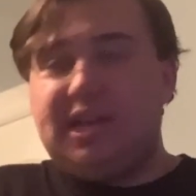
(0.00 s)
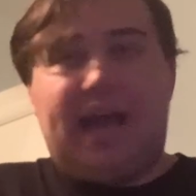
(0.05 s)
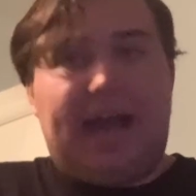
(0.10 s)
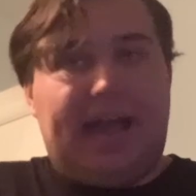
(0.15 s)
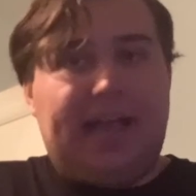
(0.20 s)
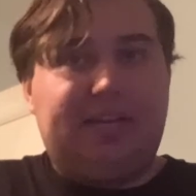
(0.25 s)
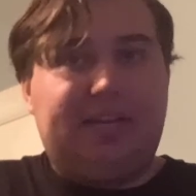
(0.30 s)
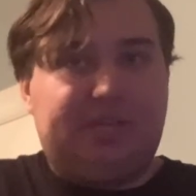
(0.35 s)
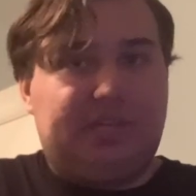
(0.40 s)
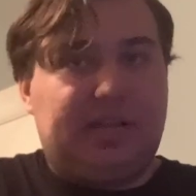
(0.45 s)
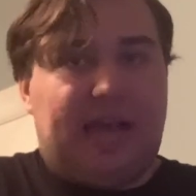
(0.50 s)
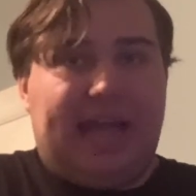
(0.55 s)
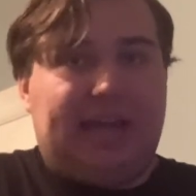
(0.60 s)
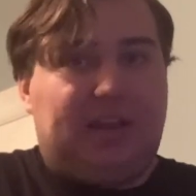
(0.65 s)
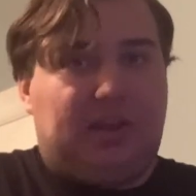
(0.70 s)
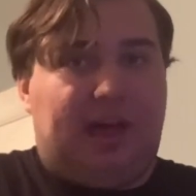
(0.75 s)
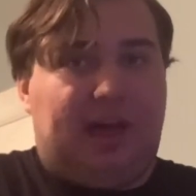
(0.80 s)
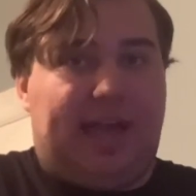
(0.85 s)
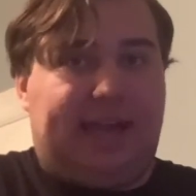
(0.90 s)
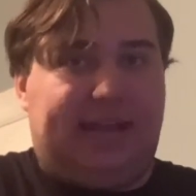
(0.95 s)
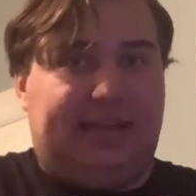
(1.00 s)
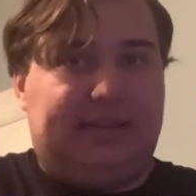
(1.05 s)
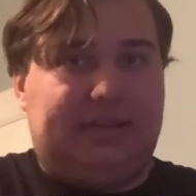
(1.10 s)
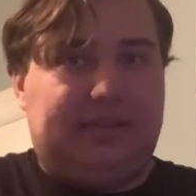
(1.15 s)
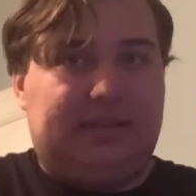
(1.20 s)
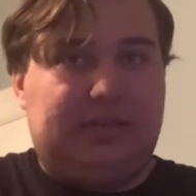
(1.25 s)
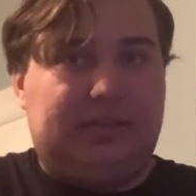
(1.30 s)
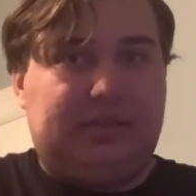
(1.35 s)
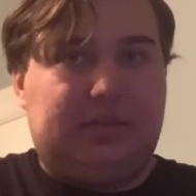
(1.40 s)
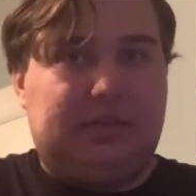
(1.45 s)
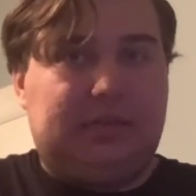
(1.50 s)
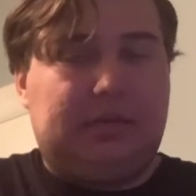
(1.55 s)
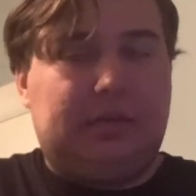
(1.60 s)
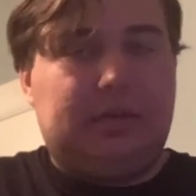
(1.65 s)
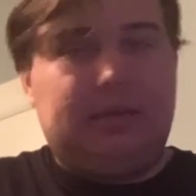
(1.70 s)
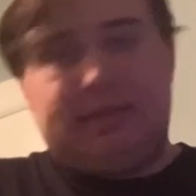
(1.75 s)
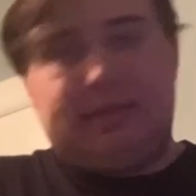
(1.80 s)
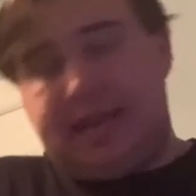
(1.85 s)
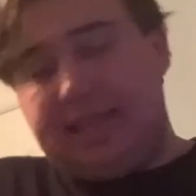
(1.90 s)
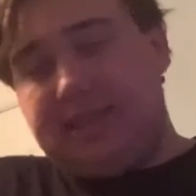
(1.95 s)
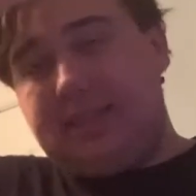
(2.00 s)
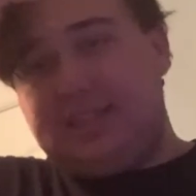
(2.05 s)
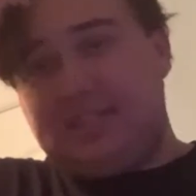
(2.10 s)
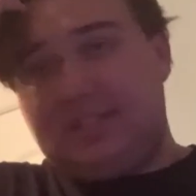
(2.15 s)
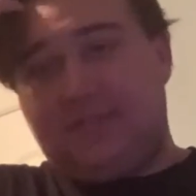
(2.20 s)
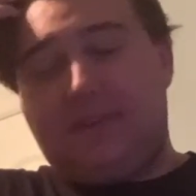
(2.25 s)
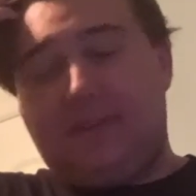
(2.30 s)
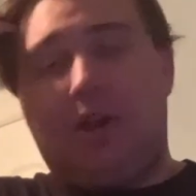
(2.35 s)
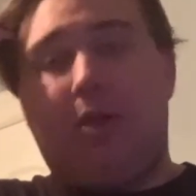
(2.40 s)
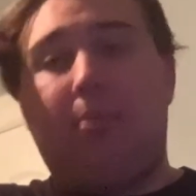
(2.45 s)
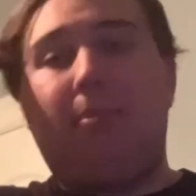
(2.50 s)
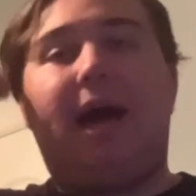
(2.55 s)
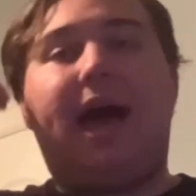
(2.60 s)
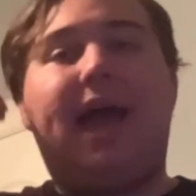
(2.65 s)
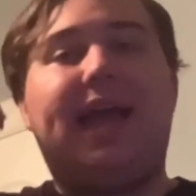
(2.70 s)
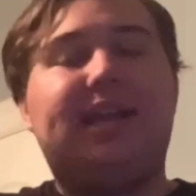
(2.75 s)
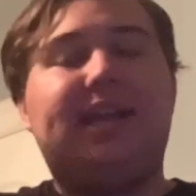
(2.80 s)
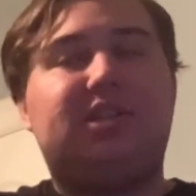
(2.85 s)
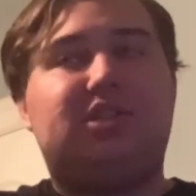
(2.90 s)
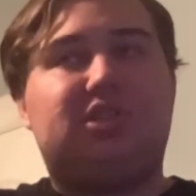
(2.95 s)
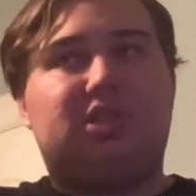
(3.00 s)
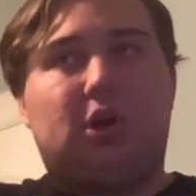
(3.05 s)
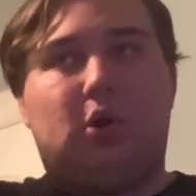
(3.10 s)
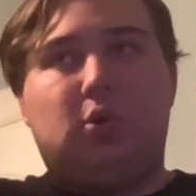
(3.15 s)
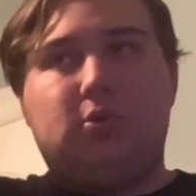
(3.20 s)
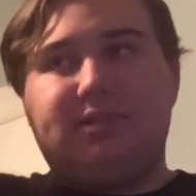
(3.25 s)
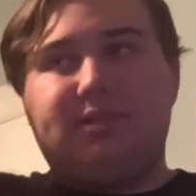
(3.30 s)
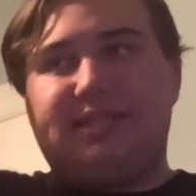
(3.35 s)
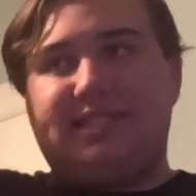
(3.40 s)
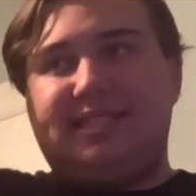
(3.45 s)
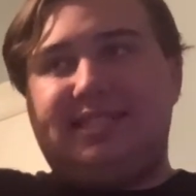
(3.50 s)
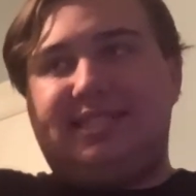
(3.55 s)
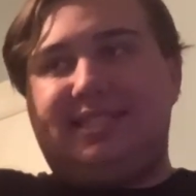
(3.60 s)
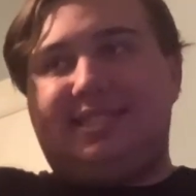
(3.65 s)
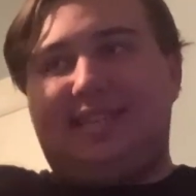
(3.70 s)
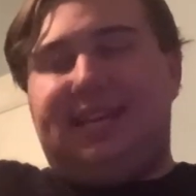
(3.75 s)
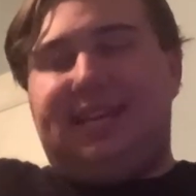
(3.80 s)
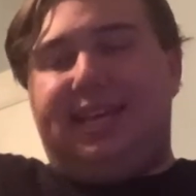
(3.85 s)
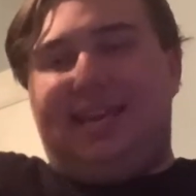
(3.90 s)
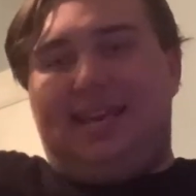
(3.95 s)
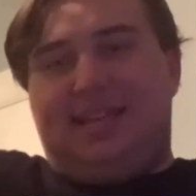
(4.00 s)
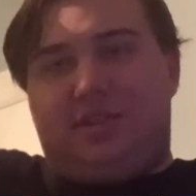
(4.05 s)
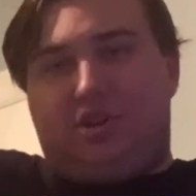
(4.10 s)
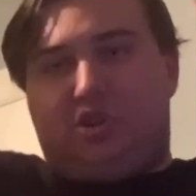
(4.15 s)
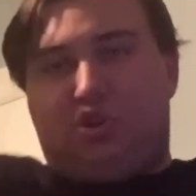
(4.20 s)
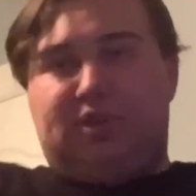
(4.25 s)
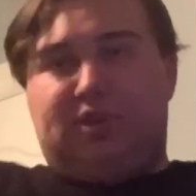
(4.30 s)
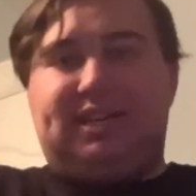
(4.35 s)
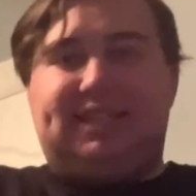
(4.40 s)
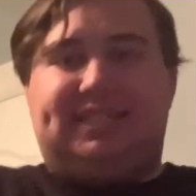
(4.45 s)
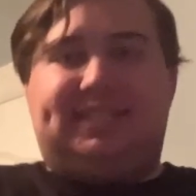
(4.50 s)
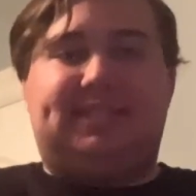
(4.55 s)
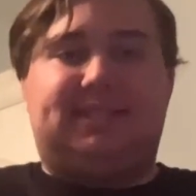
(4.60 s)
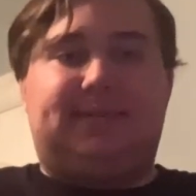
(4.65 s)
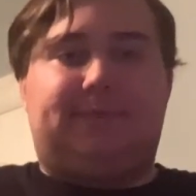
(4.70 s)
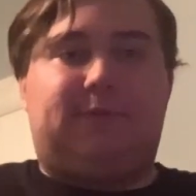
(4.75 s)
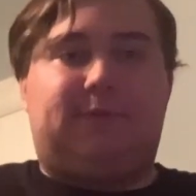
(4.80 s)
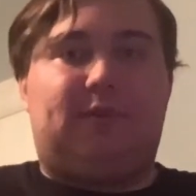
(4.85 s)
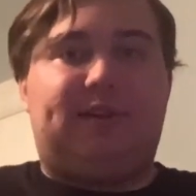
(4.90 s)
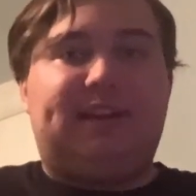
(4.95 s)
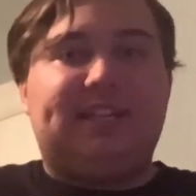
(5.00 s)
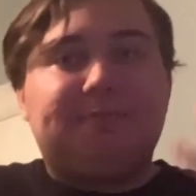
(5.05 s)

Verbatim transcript: I I like. And this film, I don't see the criticism for it.